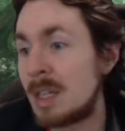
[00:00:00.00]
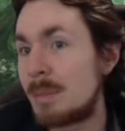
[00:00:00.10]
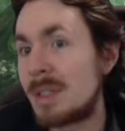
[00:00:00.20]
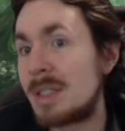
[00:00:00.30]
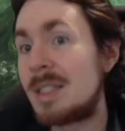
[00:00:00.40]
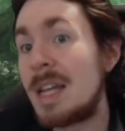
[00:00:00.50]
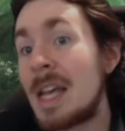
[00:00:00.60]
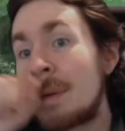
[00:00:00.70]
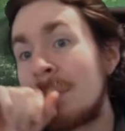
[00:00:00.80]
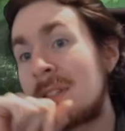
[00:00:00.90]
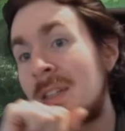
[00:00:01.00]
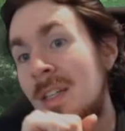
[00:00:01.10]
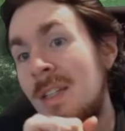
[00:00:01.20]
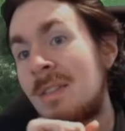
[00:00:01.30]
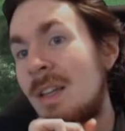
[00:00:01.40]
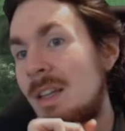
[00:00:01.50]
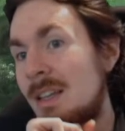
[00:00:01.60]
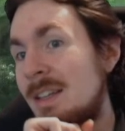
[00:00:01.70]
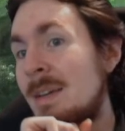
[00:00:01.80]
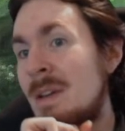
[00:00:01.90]
but damn, this thing can, like,
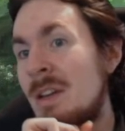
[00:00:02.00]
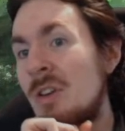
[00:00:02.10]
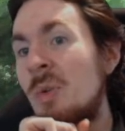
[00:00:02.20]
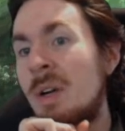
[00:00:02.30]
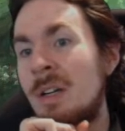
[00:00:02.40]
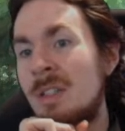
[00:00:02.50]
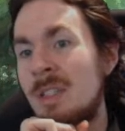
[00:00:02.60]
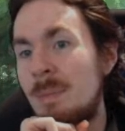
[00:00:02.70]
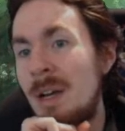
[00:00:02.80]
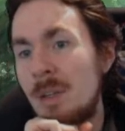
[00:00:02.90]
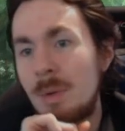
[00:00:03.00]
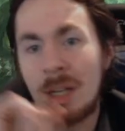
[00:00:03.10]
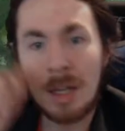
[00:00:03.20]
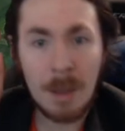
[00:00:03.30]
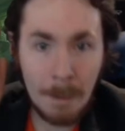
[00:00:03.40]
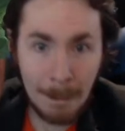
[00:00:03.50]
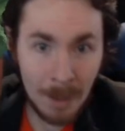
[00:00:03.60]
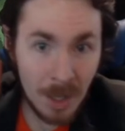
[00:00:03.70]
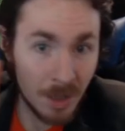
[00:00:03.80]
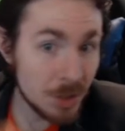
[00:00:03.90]
come out of nowhere and just like, by the way,
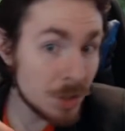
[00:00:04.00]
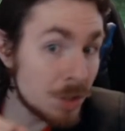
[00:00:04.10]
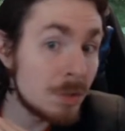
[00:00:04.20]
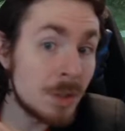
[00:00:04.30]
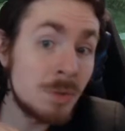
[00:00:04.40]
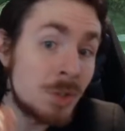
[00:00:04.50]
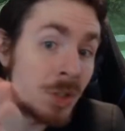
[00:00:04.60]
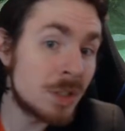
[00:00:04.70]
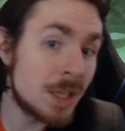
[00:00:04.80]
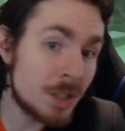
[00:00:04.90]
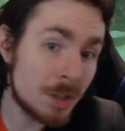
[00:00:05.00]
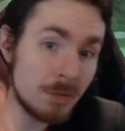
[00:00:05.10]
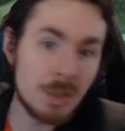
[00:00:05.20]
lose, good day, sir.